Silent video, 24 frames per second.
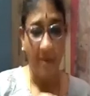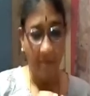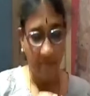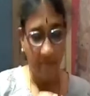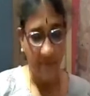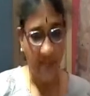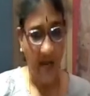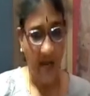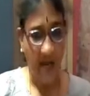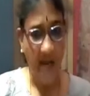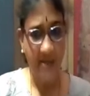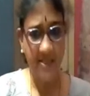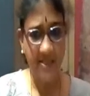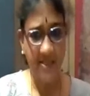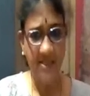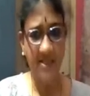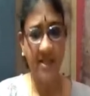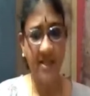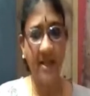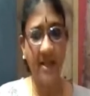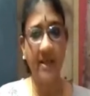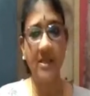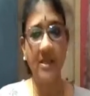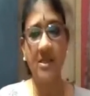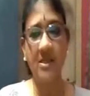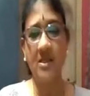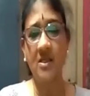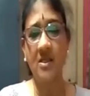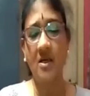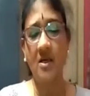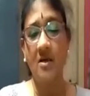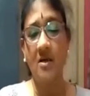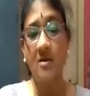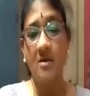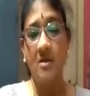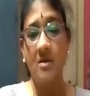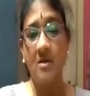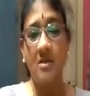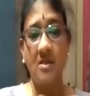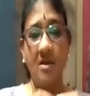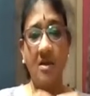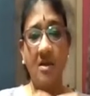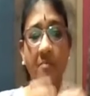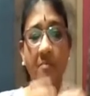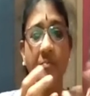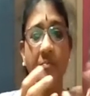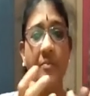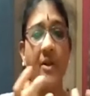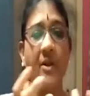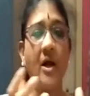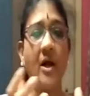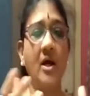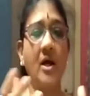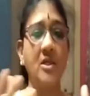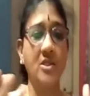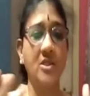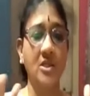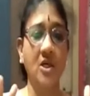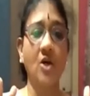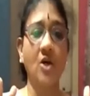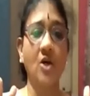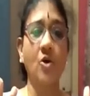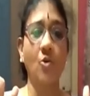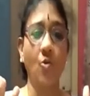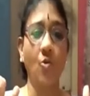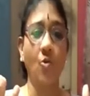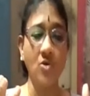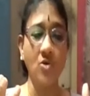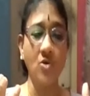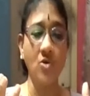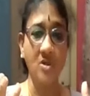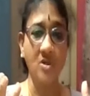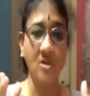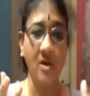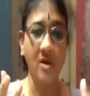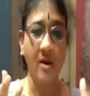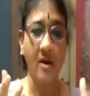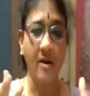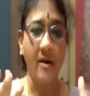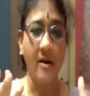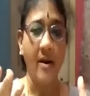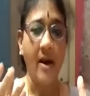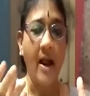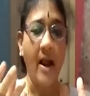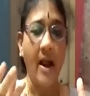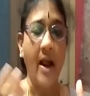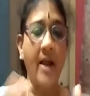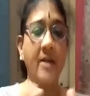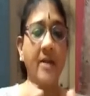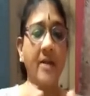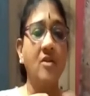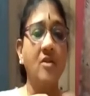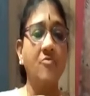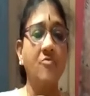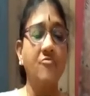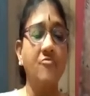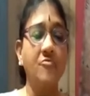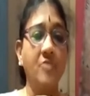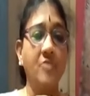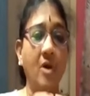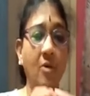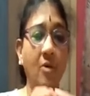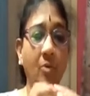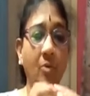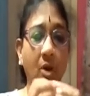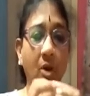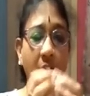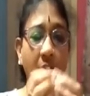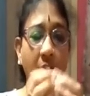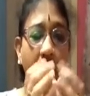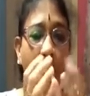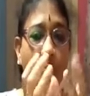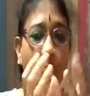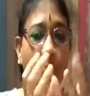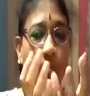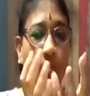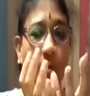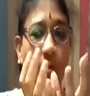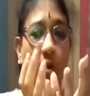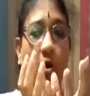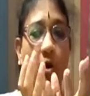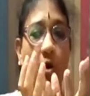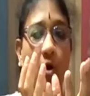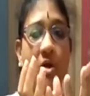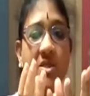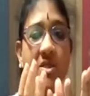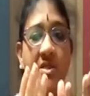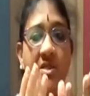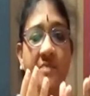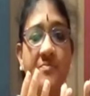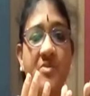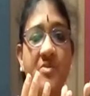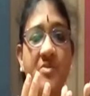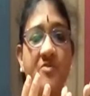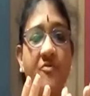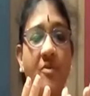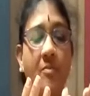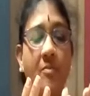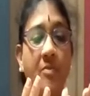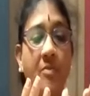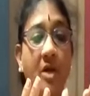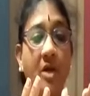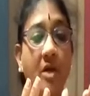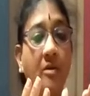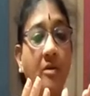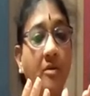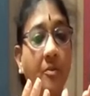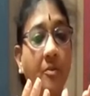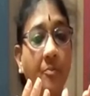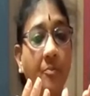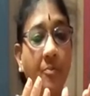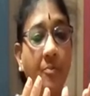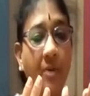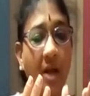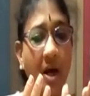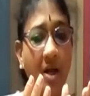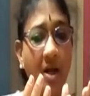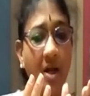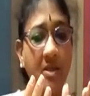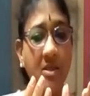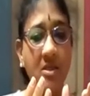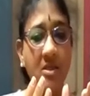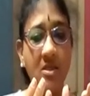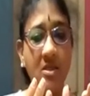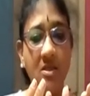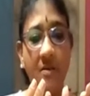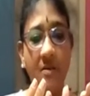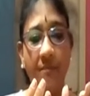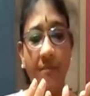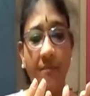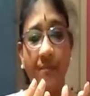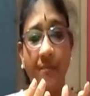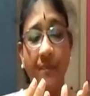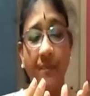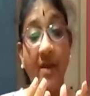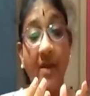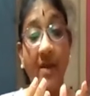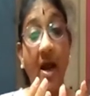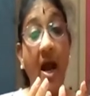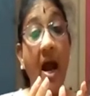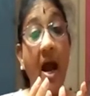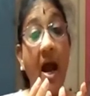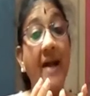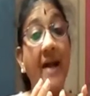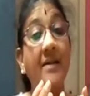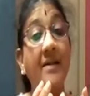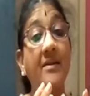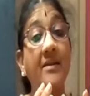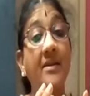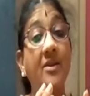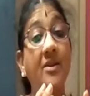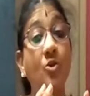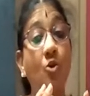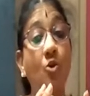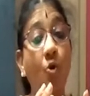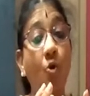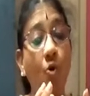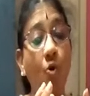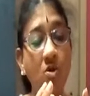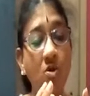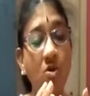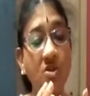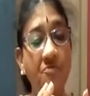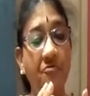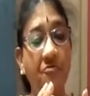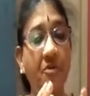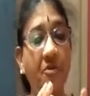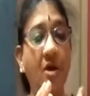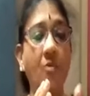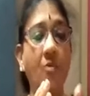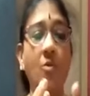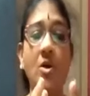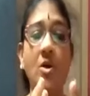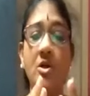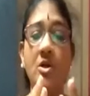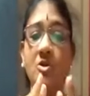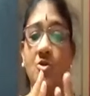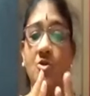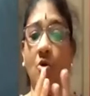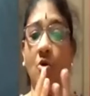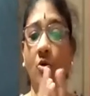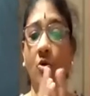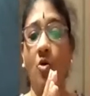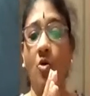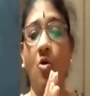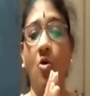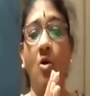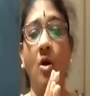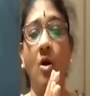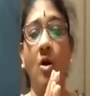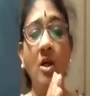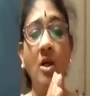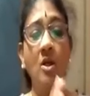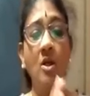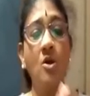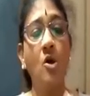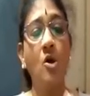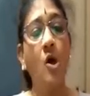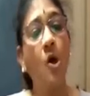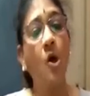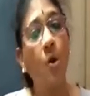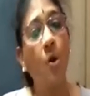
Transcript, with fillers: from that seeds some plants grows and the flower blossoms from that plants. And those flowers are called